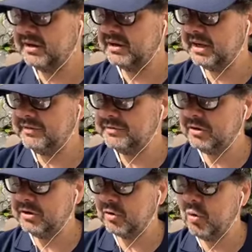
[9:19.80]
if
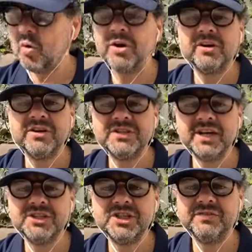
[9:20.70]
you're an
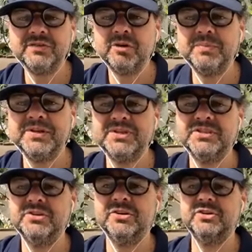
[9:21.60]
organisation, if you're a
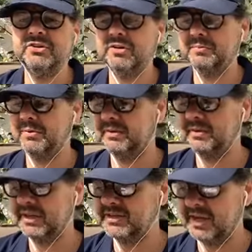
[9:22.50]
business, you could look at putting
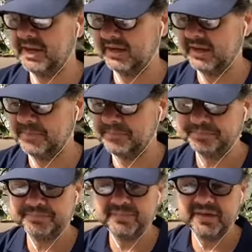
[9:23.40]
things like,
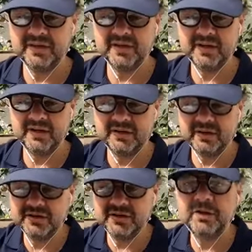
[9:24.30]

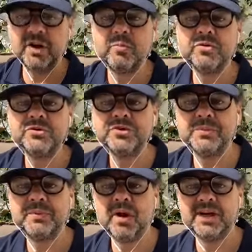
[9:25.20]
what's your
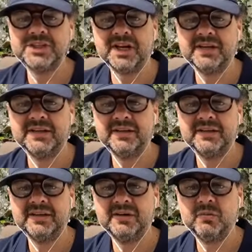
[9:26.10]
supply chain?
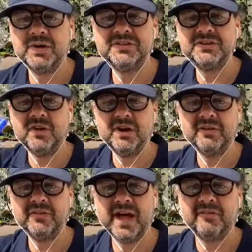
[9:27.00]
Where's the dial
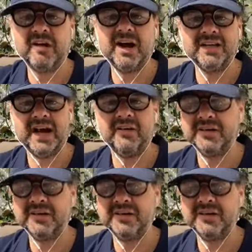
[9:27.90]
on that right now? Is